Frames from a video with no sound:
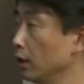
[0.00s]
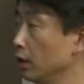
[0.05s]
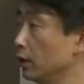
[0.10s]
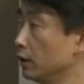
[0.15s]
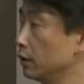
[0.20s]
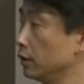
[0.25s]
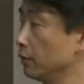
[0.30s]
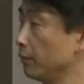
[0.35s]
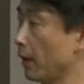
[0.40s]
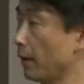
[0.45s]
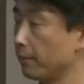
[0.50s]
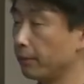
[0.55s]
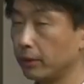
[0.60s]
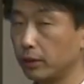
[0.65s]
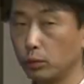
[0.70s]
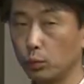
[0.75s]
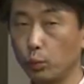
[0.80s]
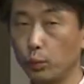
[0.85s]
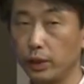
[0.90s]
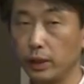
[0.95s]

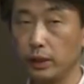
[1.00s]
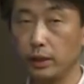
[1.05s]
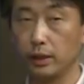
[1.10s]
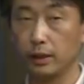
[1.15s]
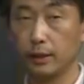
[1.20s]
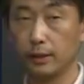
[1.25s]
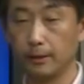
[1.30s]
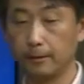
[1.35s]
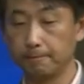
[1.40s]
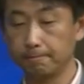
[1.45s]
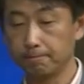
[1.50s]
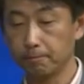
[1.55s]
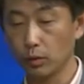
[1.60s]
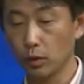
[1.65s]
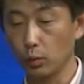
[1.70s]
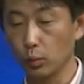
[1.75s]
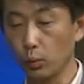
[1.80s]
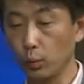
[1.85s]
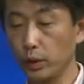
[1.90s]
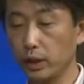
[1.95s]
Remember,
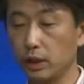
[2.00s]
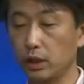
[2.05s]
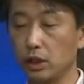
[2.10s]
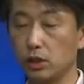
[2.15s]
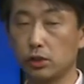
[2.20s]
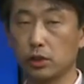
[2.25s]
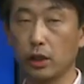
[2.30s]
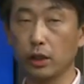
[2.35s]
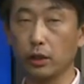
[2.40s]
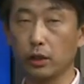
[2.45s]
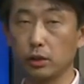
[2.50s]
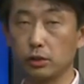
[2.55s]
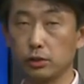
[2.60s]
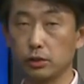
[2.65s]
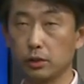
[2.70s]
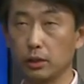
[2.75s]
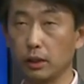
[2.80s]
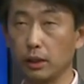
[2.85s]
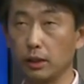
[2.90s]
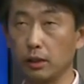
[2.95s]
we
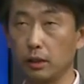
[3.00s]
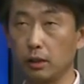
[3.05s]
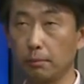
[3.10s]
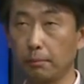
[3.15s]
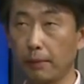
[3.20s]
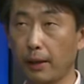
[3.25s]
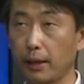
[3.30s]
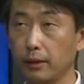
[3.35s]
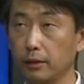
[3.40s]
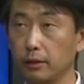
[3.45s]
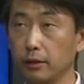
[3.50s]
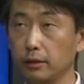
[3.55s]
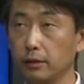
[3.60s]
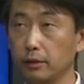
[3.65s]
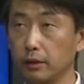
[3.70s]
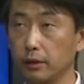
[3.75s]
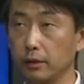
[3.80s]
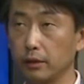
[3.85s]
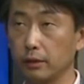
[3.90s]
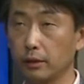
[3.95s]
distinguished
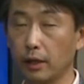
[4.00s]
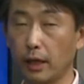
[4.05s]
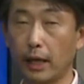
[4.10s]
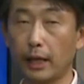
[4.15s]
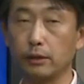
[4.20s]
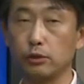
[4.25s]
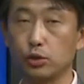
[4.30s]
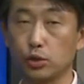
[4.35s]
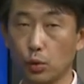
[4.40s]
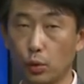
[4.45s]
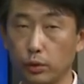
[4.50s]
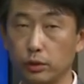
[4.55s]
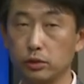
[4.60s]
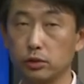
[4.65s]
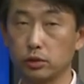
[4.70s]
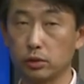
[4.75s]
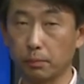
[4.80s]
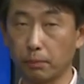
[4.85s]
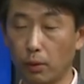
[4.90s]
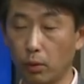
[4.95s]
independent and joint
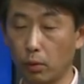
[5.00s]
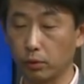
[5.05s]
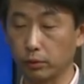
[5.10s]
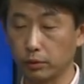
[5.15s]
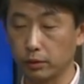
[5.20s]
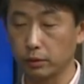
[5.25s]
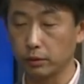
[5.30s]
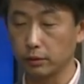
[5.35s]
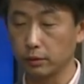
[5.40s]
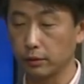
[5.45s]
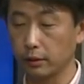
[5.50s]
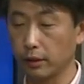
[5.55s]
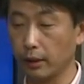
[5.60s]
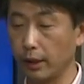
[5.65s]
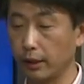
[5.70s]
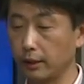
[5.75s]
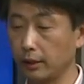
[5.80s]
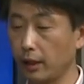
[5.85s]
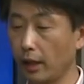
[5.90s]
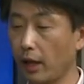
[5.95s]
support,
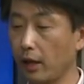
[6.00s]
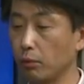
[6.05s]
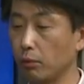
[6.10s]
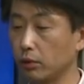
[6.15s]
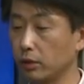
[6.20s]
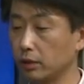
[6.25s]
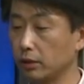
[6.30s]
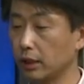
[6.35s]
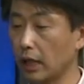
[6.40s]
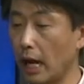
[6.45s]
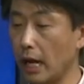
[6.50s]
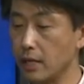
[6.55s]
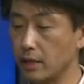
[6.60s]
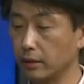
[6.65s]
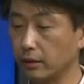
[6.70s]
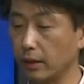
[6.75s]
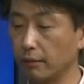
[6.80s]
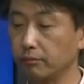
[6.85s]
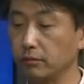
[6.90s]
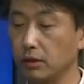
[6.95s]
and they were
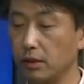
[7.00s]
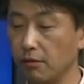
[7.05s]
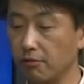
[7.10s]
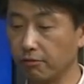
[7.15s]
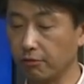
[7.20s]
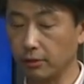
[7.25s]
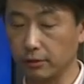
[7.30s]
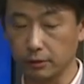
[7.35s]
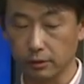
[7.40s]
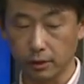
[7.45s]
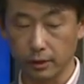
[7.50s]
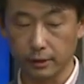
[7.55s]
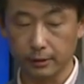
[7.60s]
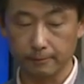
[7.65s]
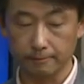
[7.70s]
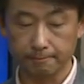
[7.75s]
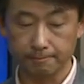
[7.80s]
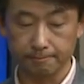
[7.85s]
diagrammed differently.